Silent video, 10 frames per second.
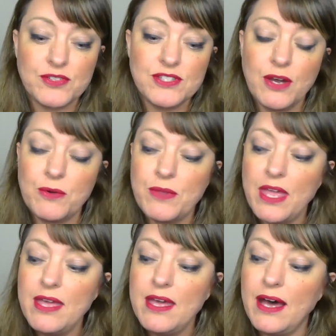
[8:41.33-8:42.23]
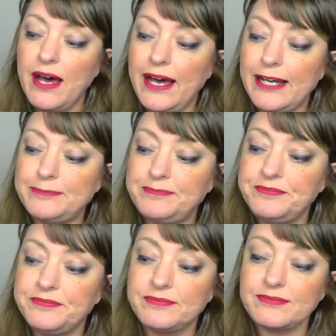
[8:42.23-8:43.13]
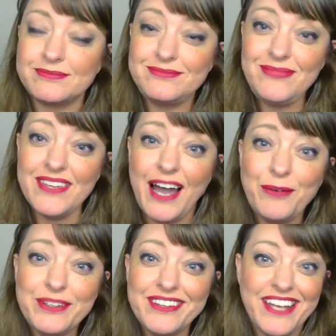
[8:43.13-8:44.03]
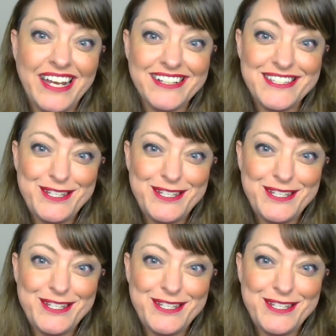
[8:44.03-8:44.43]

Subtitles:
So I would like